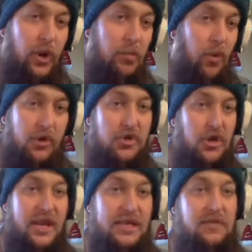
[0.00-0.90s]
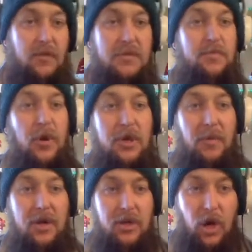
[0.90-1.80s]
Moltres from his
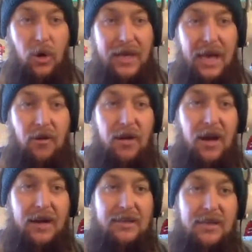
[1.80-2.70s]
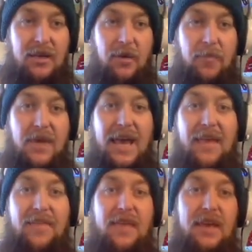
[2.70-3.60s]
Pokemon Go account, caught them,
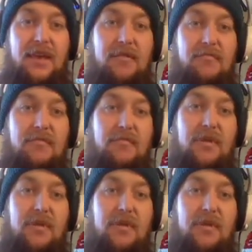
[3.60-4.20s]
and then,